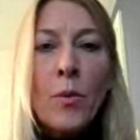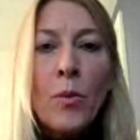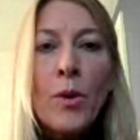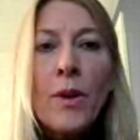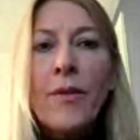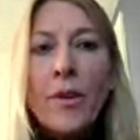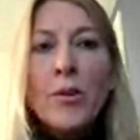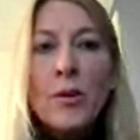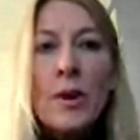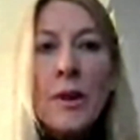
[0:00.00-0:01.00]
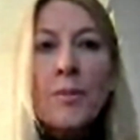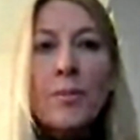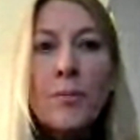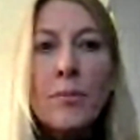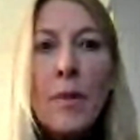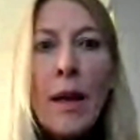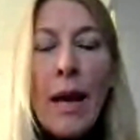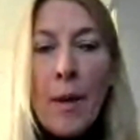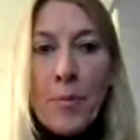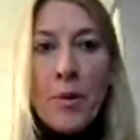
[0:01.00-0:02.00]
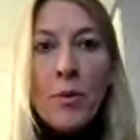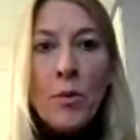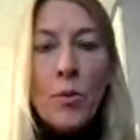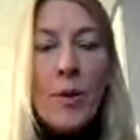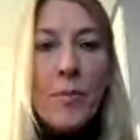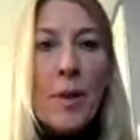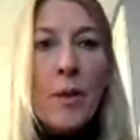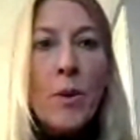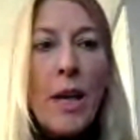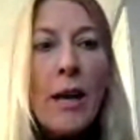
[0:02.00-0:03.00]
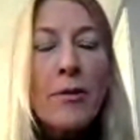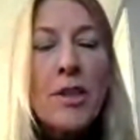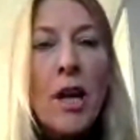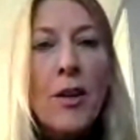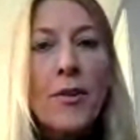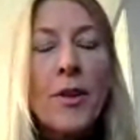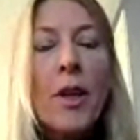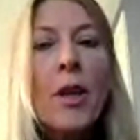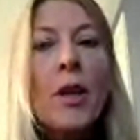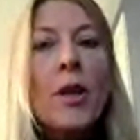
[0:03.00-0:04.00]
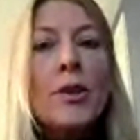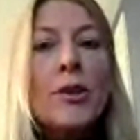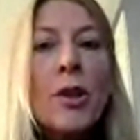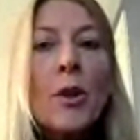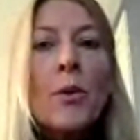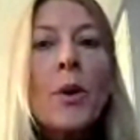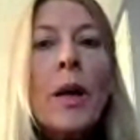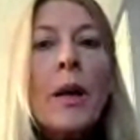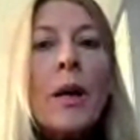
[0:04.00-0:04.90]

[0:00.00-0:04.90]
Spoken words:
would eventually happen with me when I retired. So